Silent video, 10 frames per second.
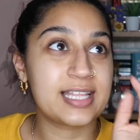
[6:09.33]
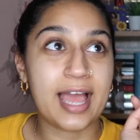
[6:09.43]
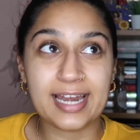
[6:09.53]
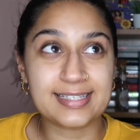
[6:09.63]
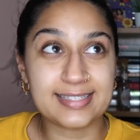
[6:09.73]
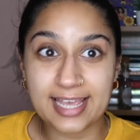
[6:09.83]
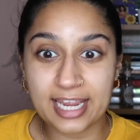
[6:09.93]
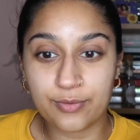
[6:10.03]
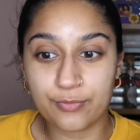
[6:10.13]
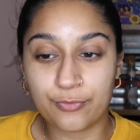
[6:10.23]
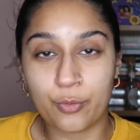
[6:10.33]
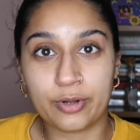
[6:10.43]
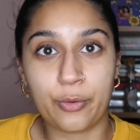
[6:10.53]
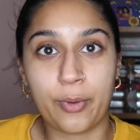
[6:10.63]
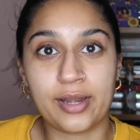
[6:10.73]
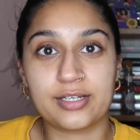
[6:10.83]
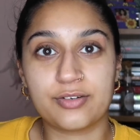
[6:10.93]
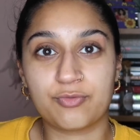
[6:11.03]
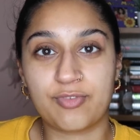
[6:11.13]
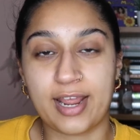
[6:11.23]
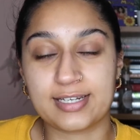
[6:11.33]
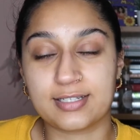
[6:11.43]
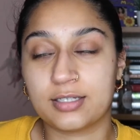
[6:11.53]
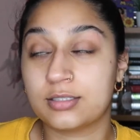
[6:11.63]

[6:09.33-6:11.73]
and it's the same for when I read